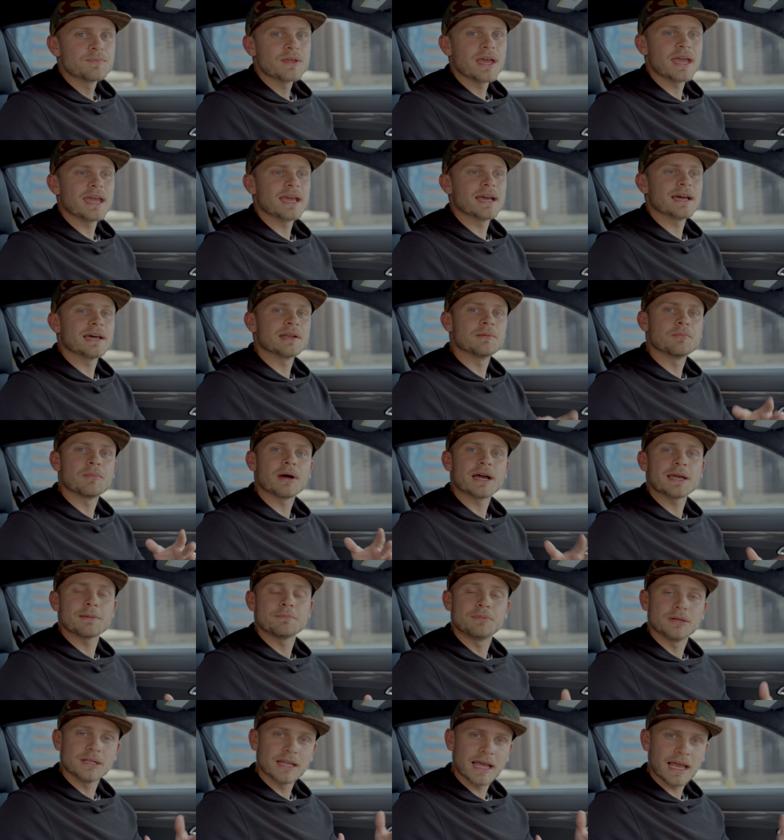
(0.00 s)
And my
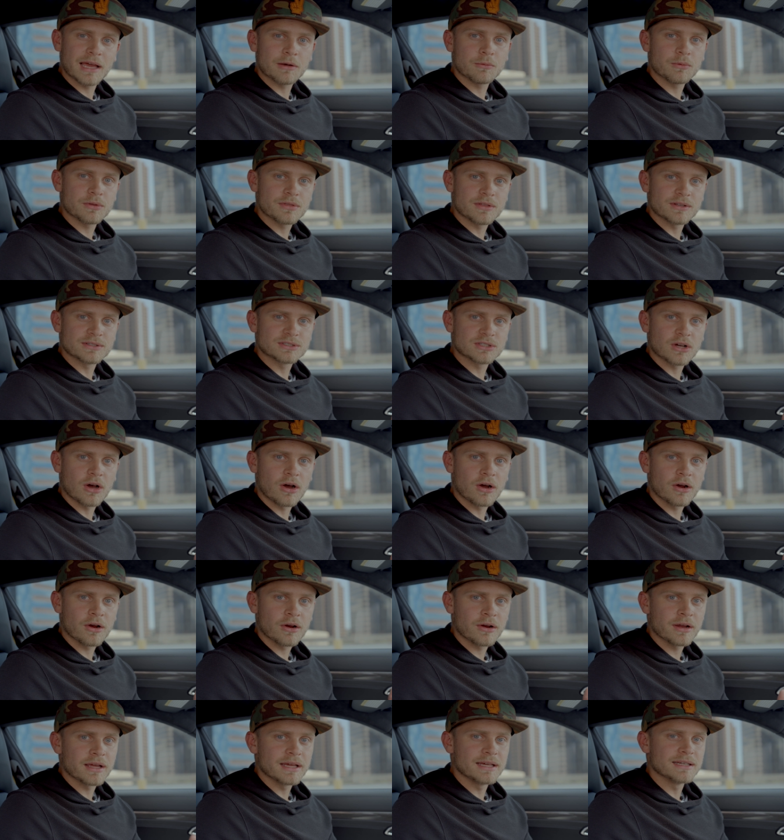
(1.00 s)
plan with this
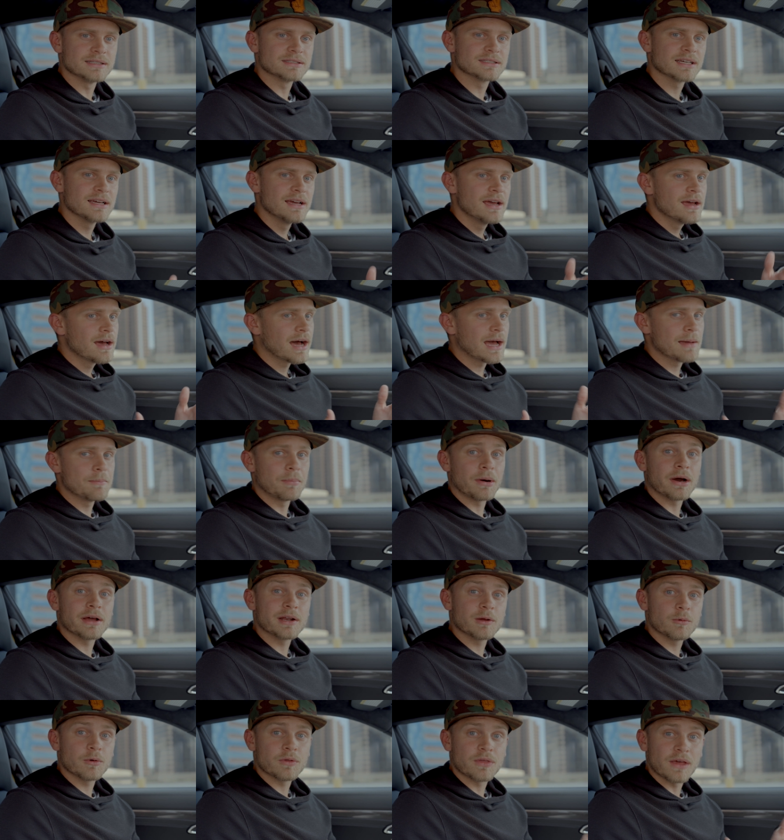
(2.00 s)
car is, I
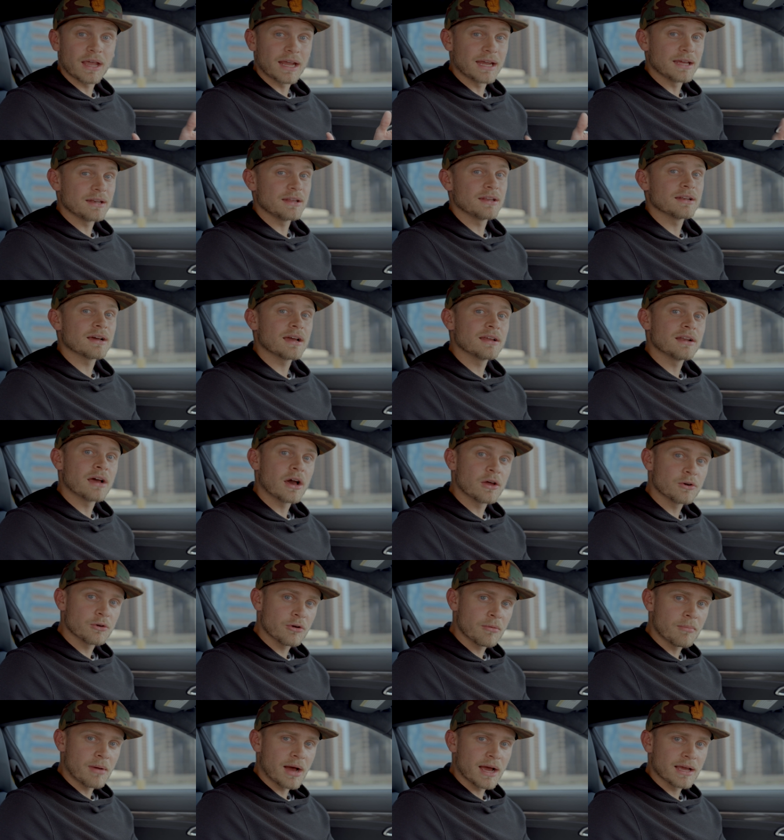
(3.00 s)
bought it with
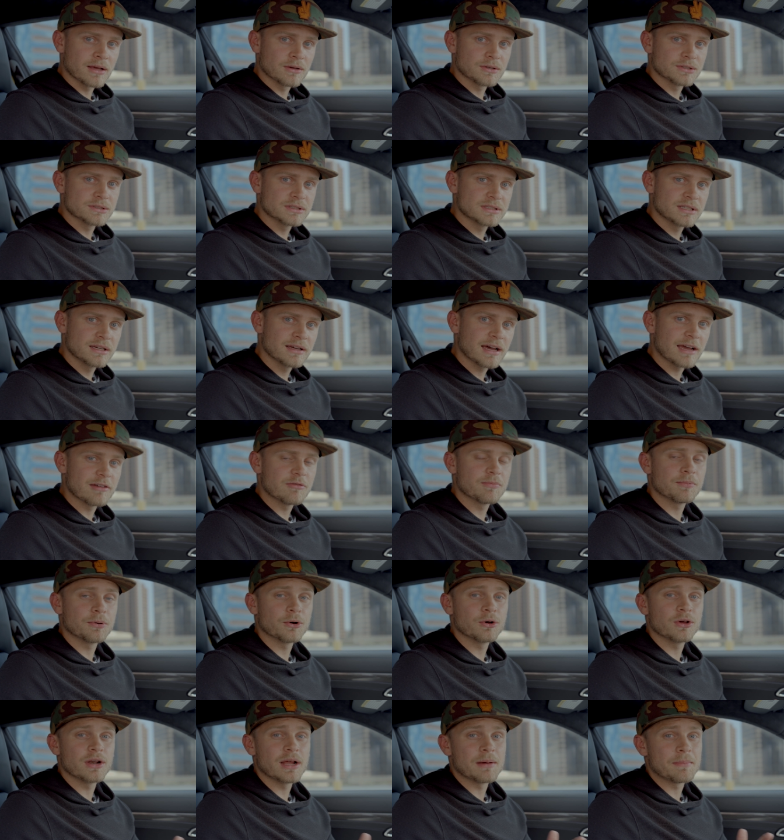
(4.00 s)
8,900 miles. I've
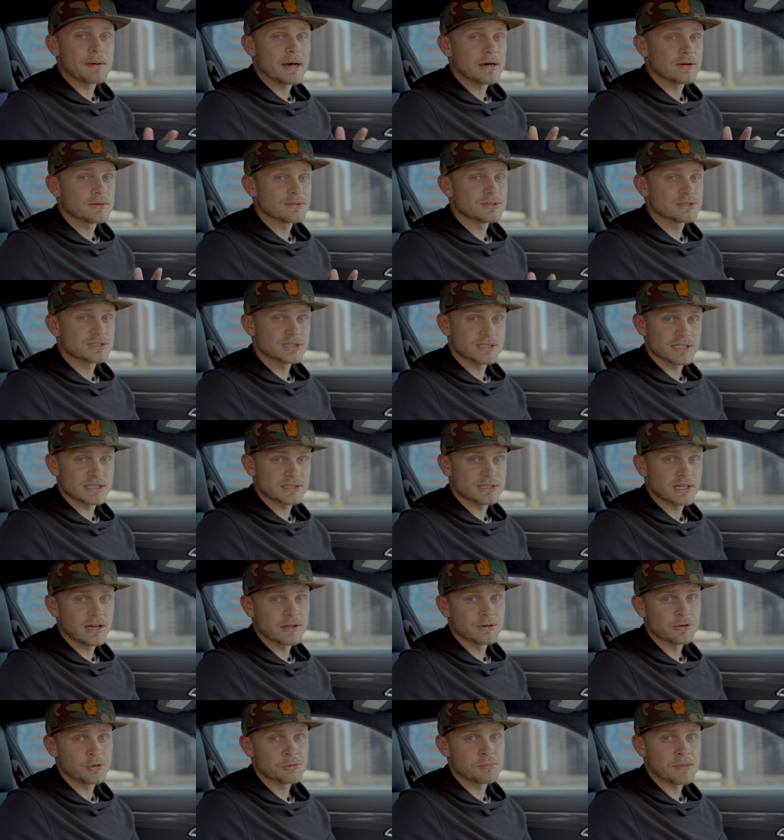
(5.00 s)
put about
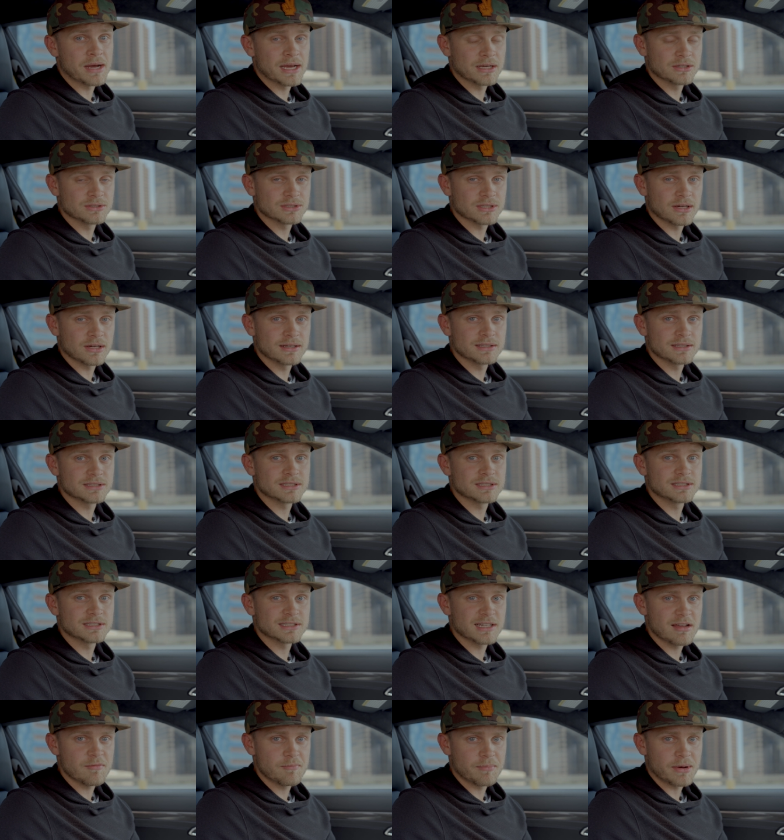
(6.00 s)
600 miles on it
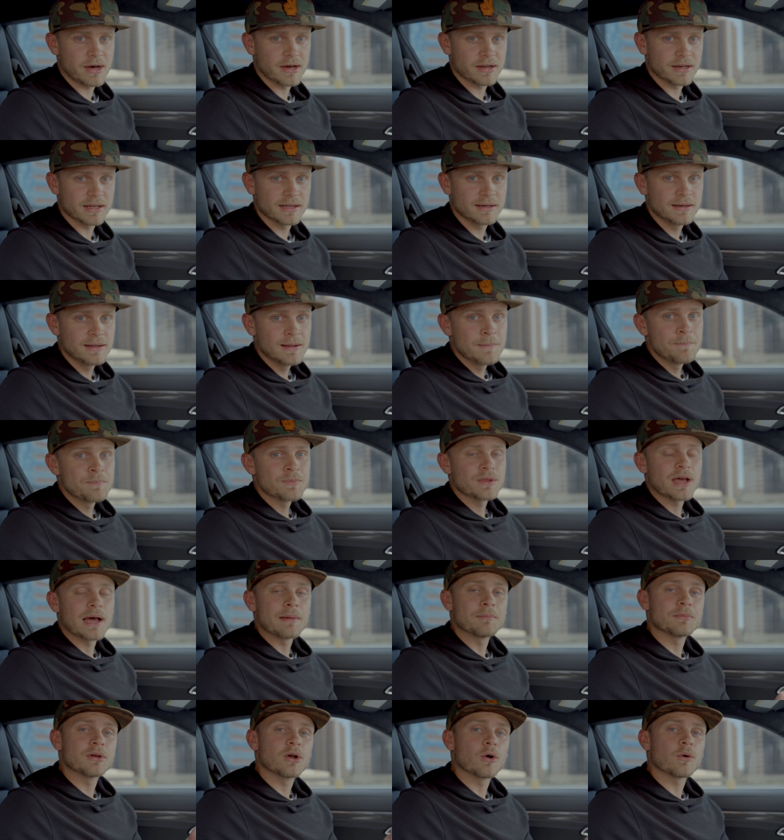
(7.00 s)
since I bought it.
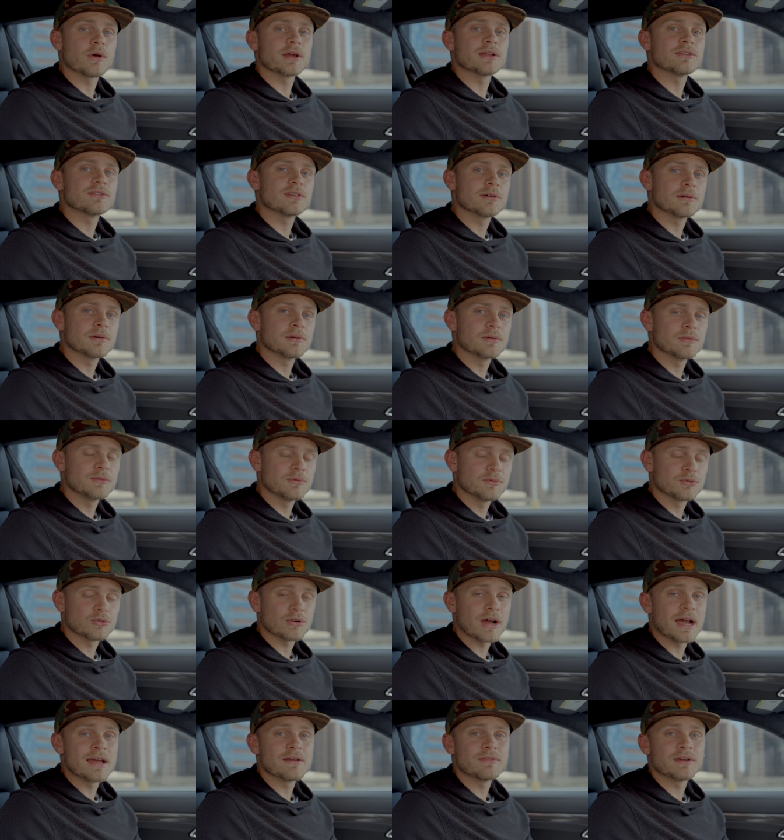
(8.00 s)
I'm going to
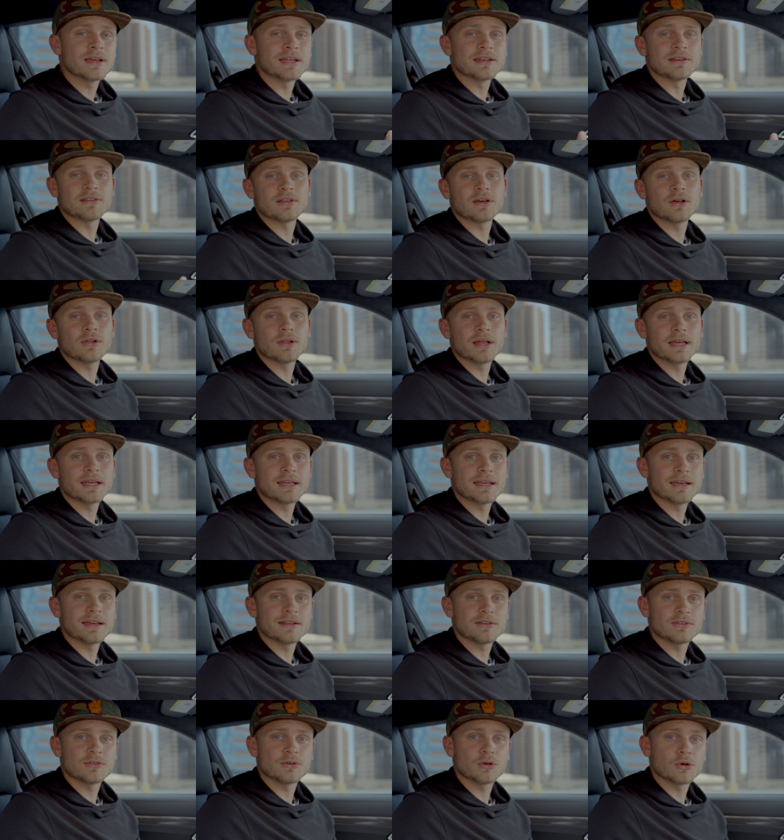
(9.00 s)
drive it until I
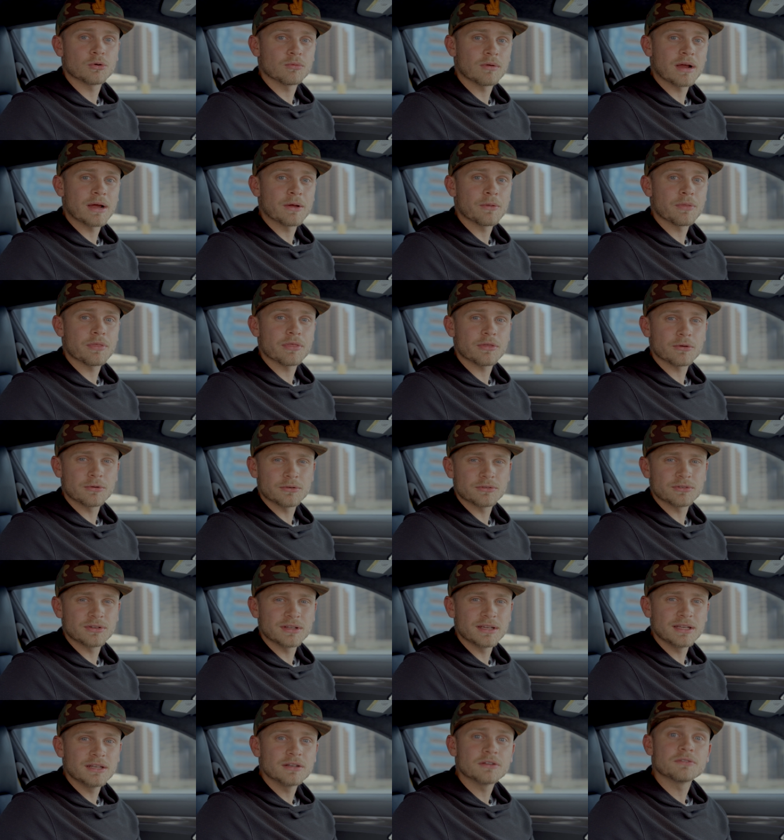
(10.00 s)
get to around
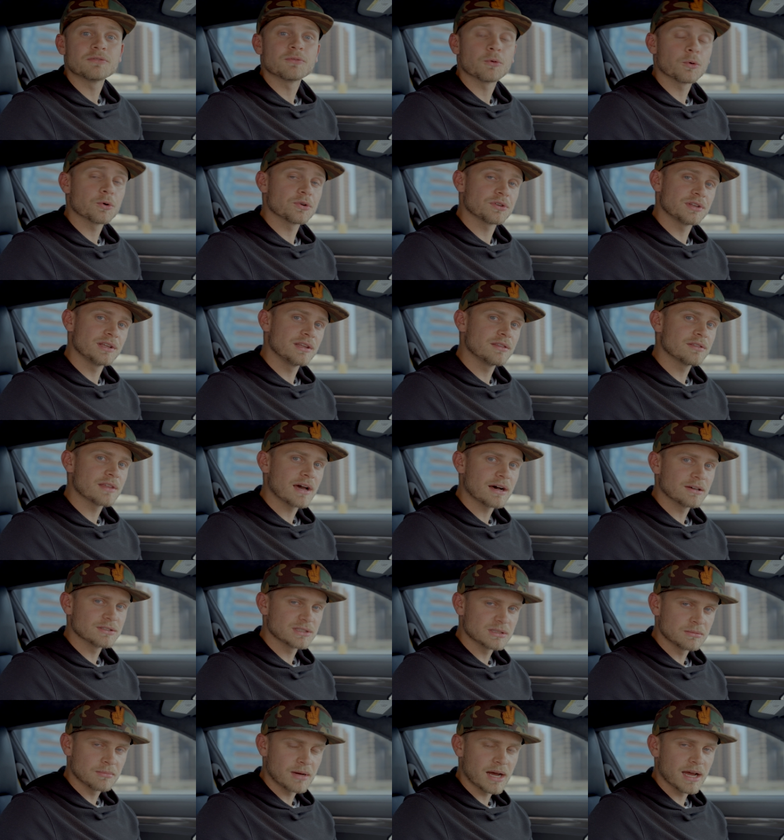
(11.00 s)
13 to
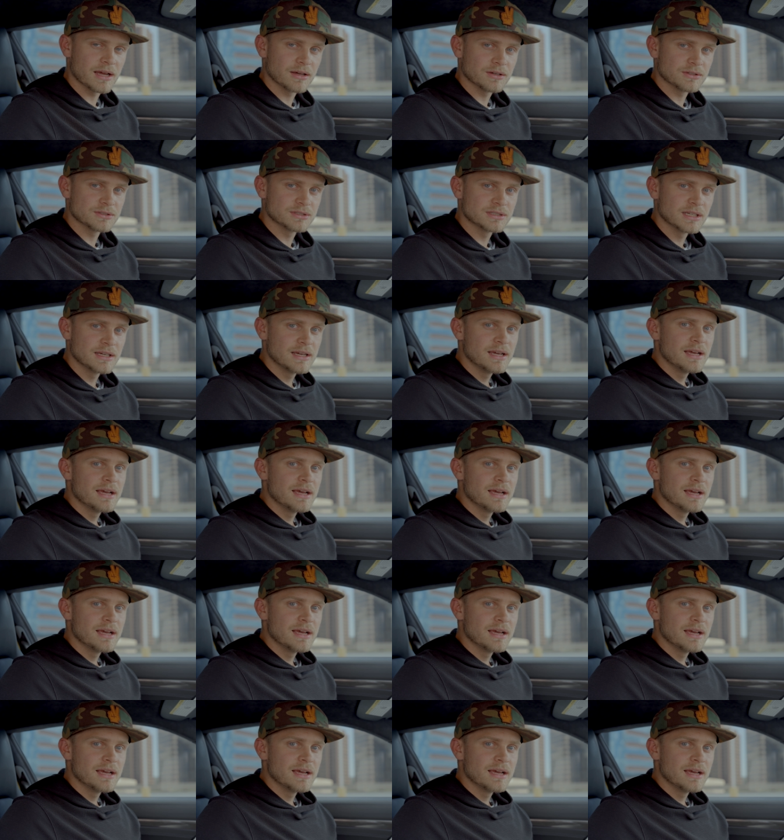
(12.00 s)
14,000 miles,